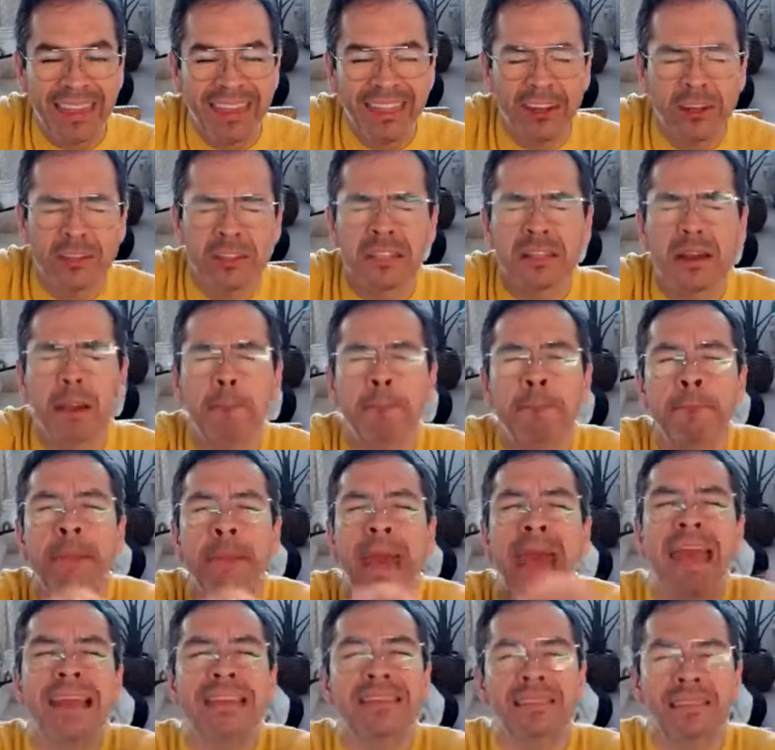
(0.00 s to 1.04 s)
And there's an
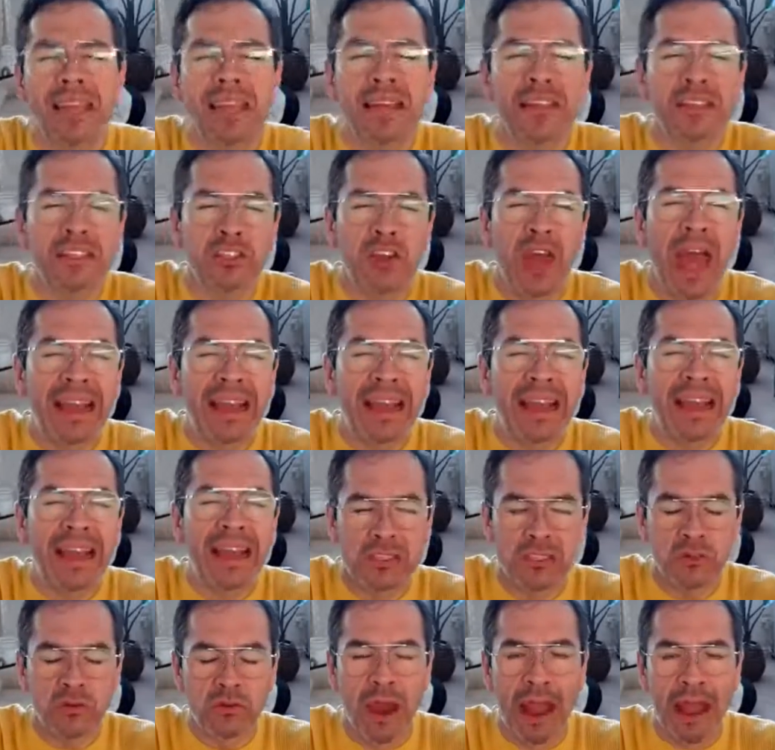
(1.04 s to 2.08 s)
amazing
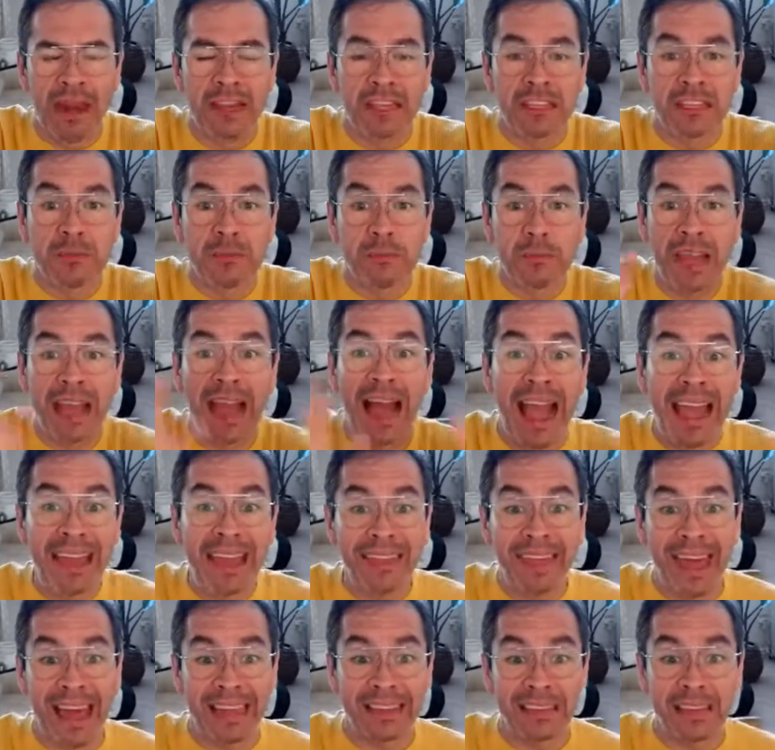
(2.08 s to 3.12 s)
tax strategy
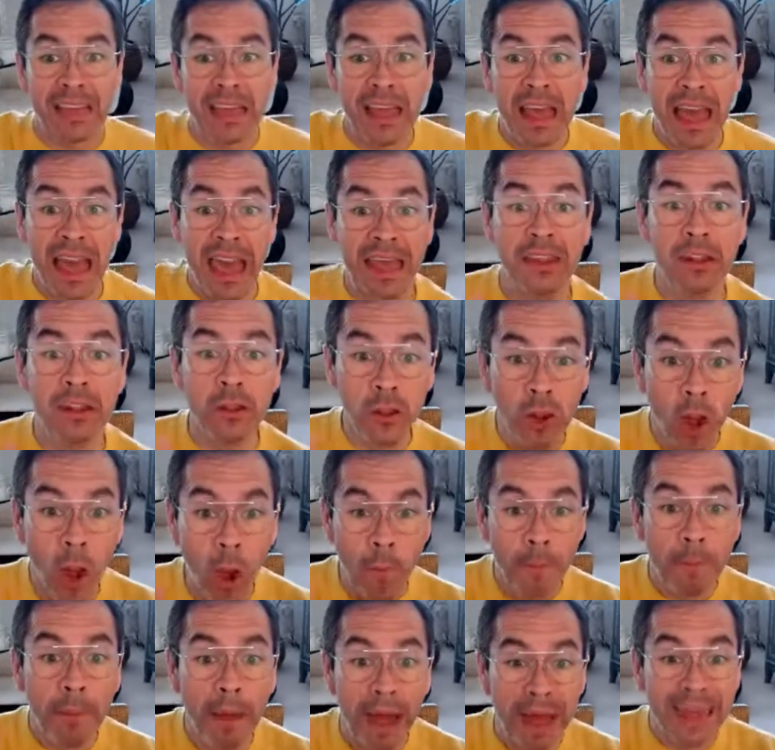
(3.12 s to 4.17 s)
behind that. And
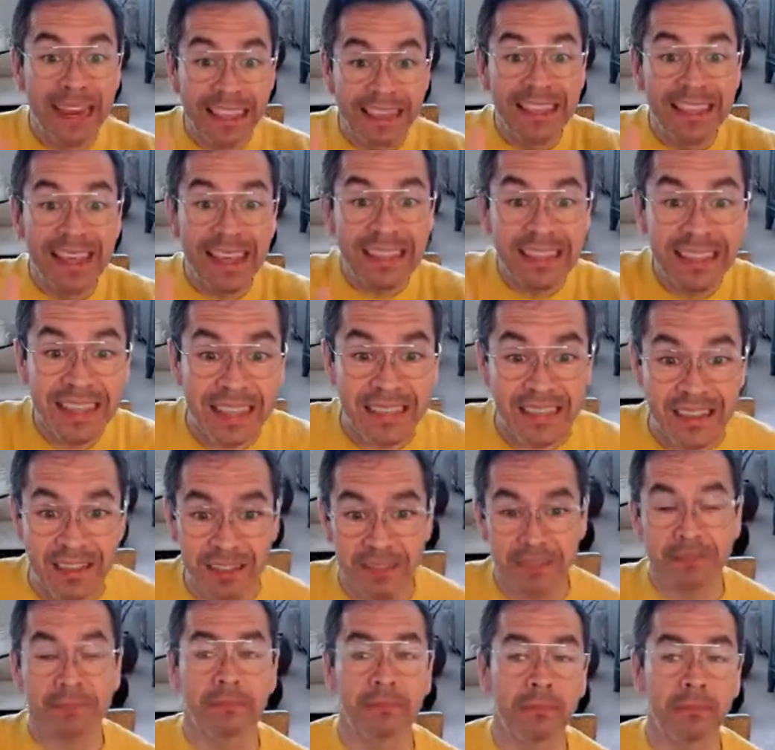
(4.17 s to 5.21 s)
nobody does
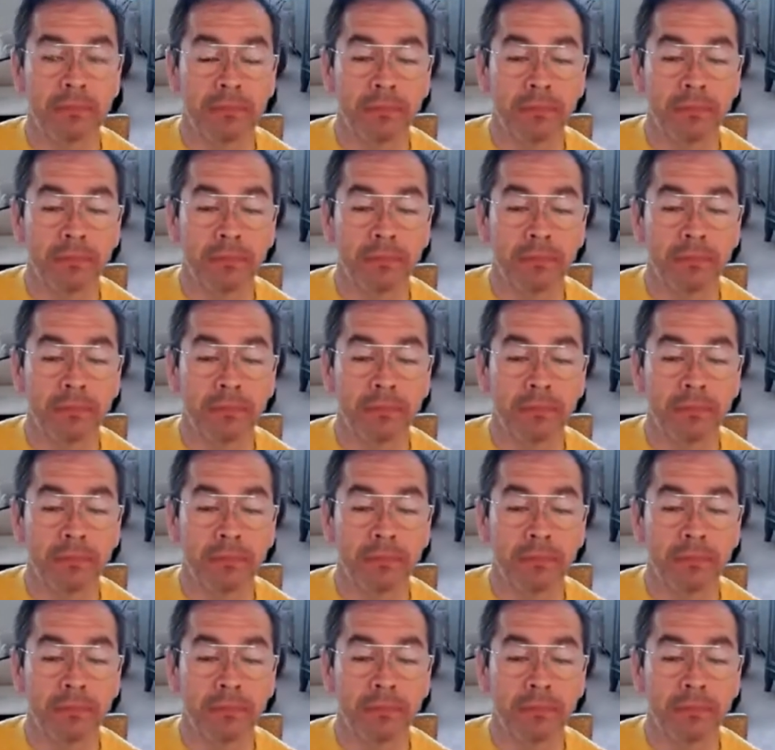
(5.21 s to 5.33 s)
it.